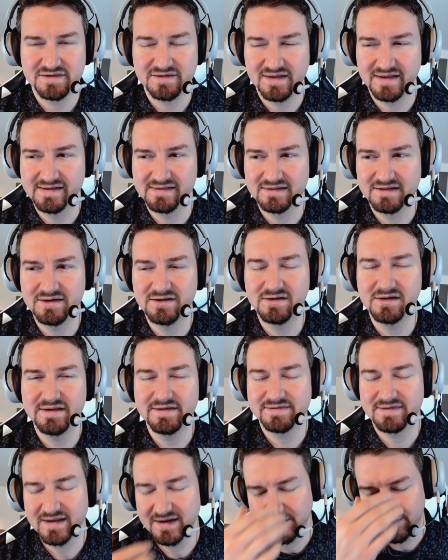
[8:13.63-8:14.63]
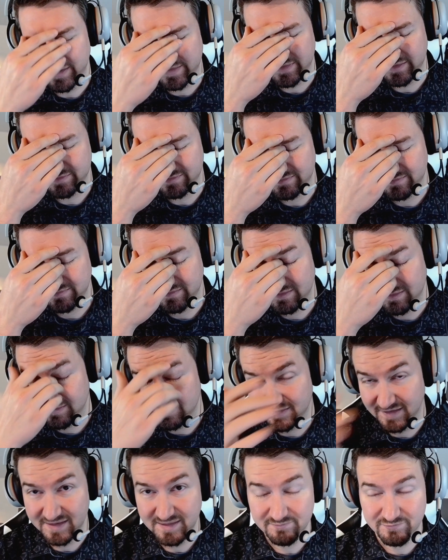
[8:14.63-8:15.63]
literally, think about this. You
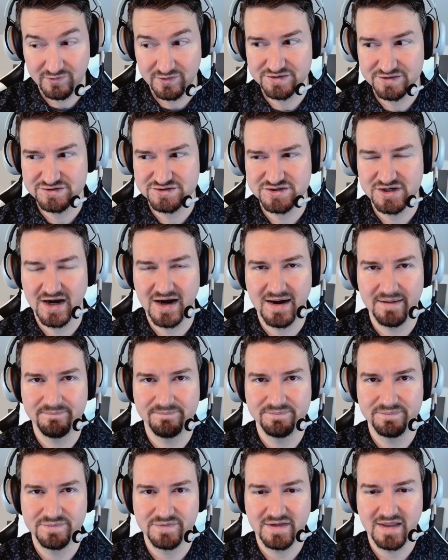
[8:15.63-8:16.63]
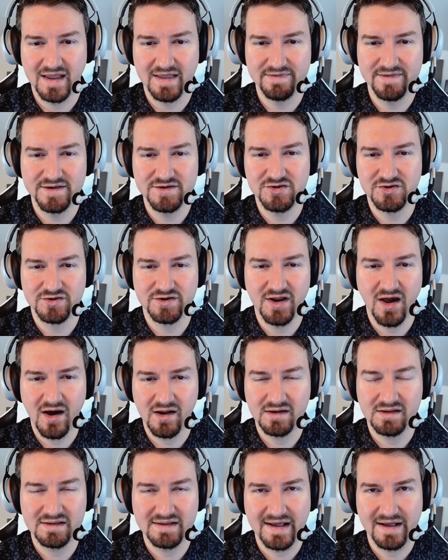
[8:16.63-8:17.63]
sign up for a job, and then you're not
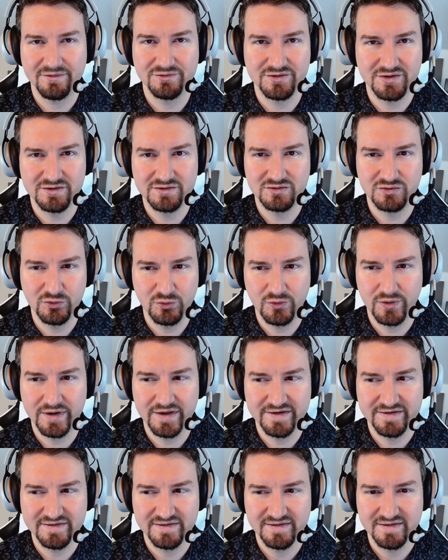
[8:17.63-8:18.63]
allowed to do it